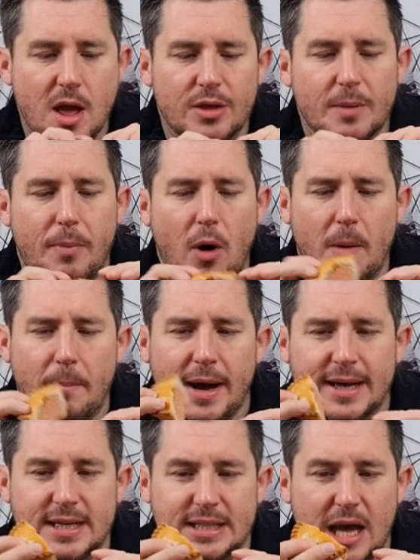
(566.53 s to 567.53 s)
the pork
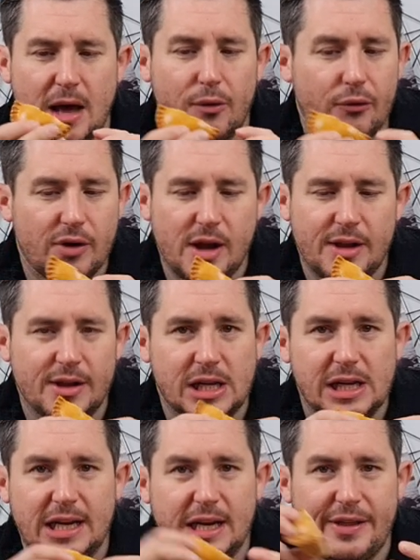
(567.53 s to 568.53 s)
pie itself,
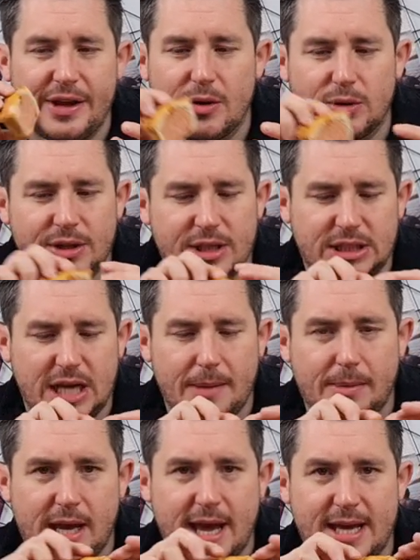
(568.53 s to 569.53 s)
clearly they're using the
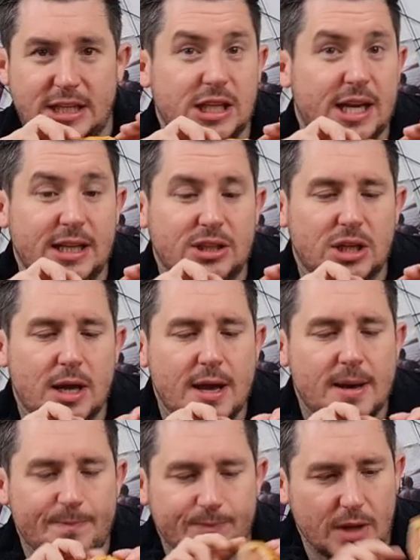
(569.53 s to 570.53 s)
same casings,
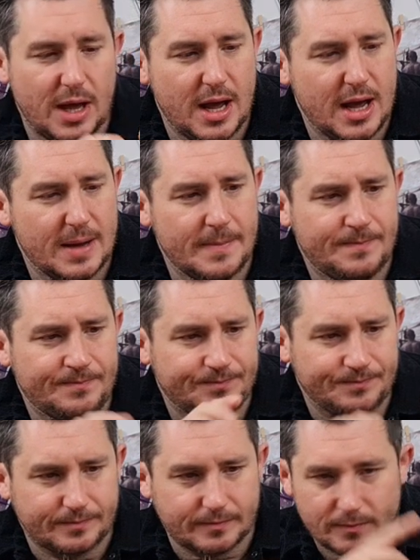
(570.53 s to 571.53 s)

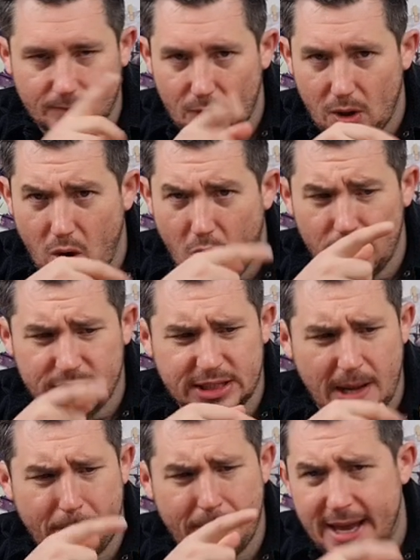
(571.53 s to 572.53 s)
all the
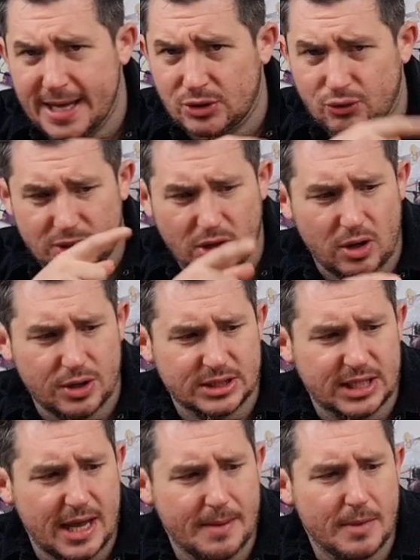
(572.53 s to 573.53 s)
same pastries, all the
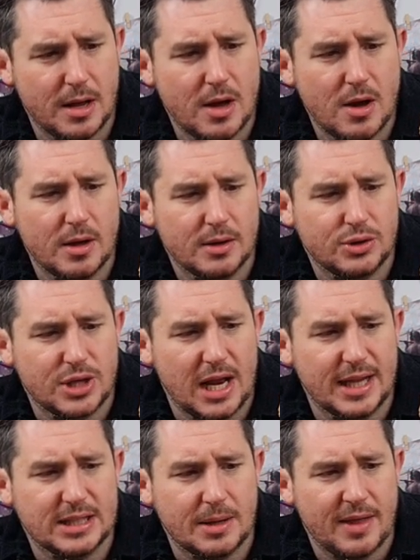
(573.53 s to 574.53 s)
same
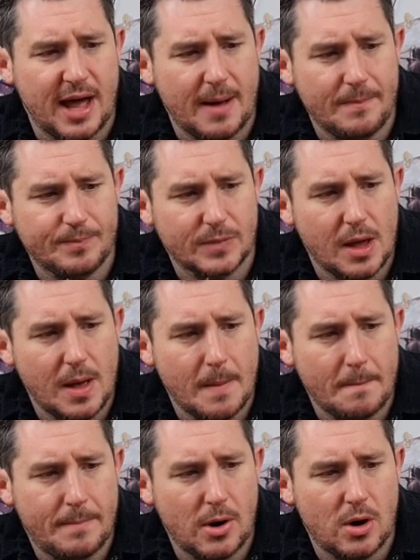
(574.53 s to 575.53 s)
jellies and that.
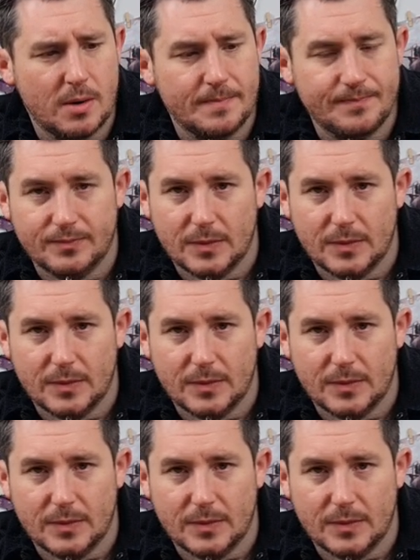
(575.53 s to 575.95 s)
But